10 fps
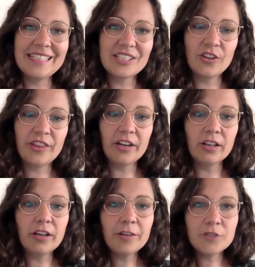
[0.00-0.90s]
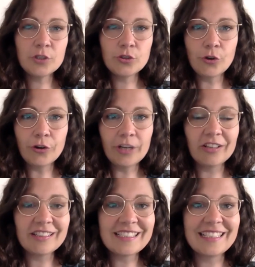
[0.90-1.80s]
So there are a lot of
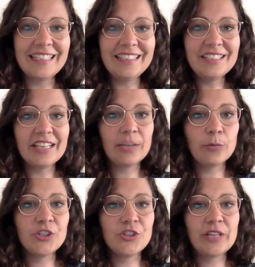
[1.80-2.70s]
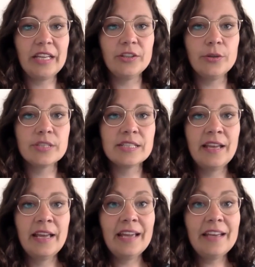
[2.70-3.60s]
tutorials in the internet which you can use.
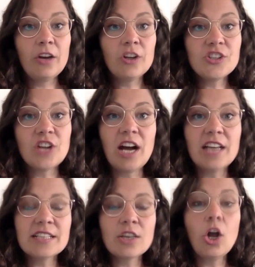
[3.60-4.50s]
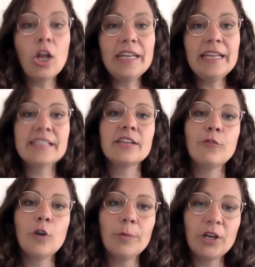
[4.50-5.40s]
And I also asked colleagues and
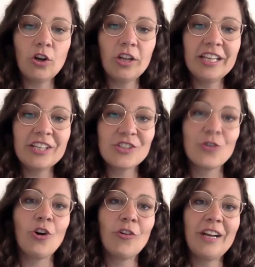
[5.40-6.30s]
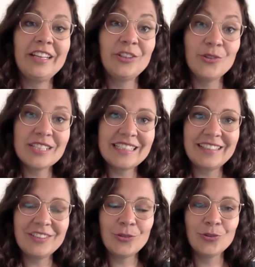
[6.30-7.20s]
former colleagues who already use the
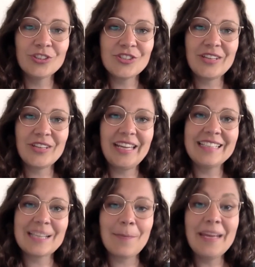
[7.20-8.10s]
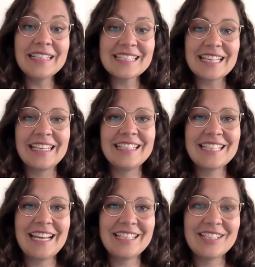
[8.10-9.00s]
tools to get some hints and
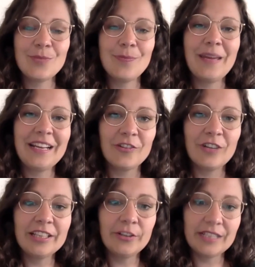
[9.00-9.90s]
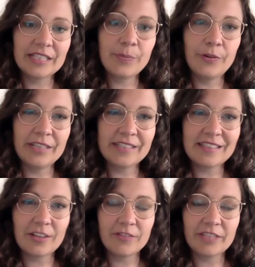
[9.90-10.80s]
insights to make a really good experience out
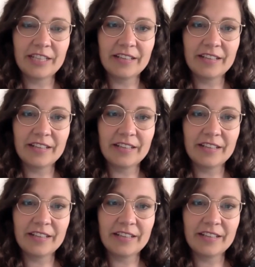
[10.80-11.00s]
of that.